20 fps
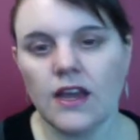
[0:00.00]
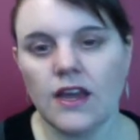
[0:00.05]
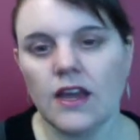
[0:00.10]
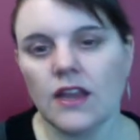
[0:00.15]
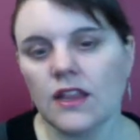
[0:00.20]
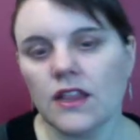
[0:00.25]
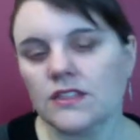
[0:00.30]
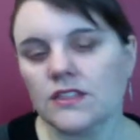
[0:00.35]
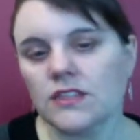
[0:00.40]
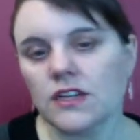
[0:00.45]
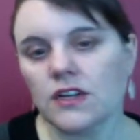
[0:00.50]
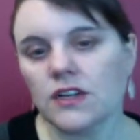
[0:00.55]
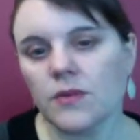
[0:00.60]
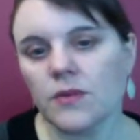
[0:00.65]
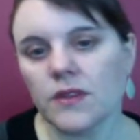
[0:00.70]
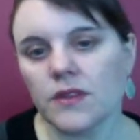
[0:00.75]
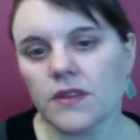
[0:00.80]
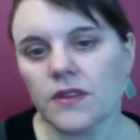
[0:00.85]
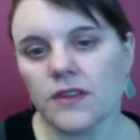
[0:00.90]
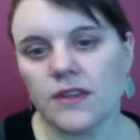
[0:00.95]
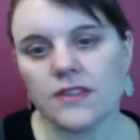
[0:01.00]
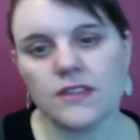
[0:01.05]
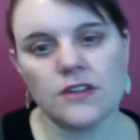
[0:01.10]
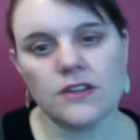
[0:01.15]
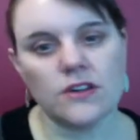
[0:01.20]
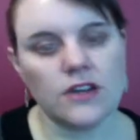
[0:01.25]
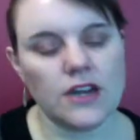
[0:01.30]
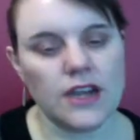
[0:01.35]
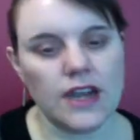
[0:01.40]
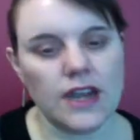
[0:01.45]
Let's talk about the things that are
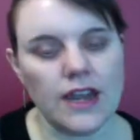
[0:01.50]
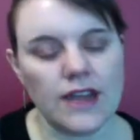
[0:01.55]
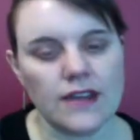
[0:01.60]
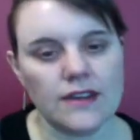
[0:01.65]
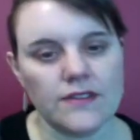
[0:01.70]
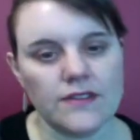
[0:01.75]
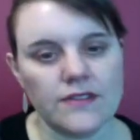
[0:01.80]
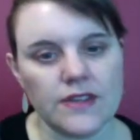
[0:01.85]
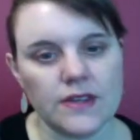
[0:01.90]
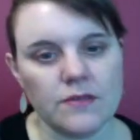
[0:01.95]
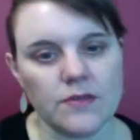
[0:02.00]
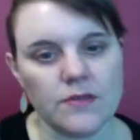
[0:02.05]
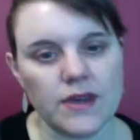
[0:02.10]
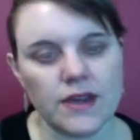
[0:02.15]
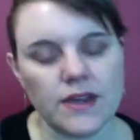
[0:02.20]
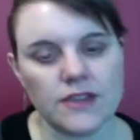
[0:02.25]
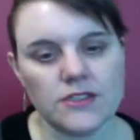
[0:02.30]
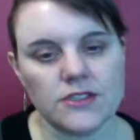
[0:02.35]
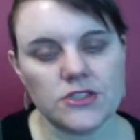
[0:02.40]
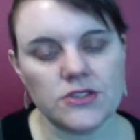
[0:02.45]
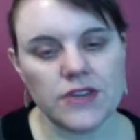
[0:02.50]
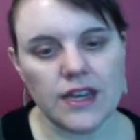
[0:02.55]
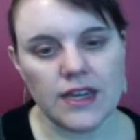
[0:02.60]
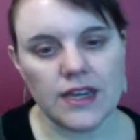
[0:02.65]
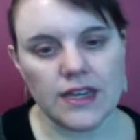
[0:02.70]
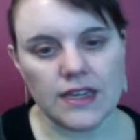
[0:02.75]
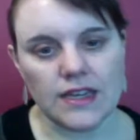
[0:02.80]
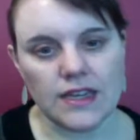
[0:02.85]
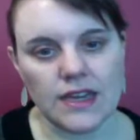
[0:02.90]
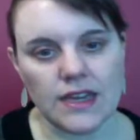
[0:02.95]
going to negatively impact you getting
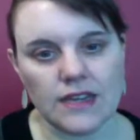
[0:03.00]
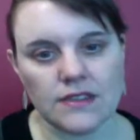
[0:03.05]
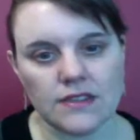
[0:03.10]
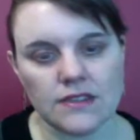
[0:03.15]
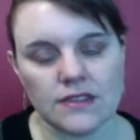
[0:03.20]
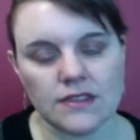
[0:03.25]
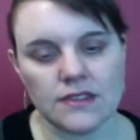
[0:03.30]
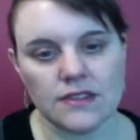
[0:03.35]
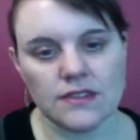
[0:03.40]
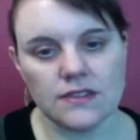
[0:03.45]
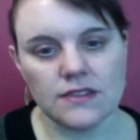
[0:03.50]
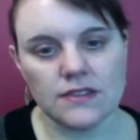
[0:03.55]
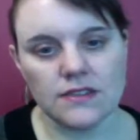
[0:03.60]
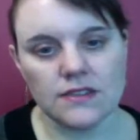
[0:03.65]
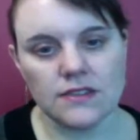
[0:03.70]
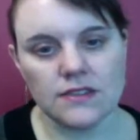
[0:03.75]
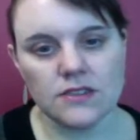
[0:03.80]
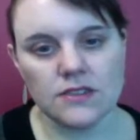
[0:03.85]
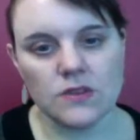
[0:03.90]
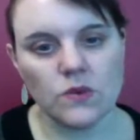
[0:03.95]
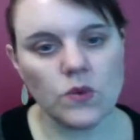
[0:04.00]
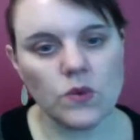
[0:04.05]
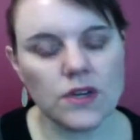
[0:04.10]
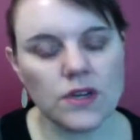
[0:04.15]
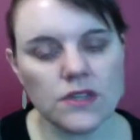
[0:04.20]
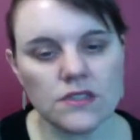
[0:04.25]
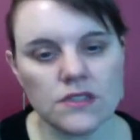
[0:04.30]
indexed. So one is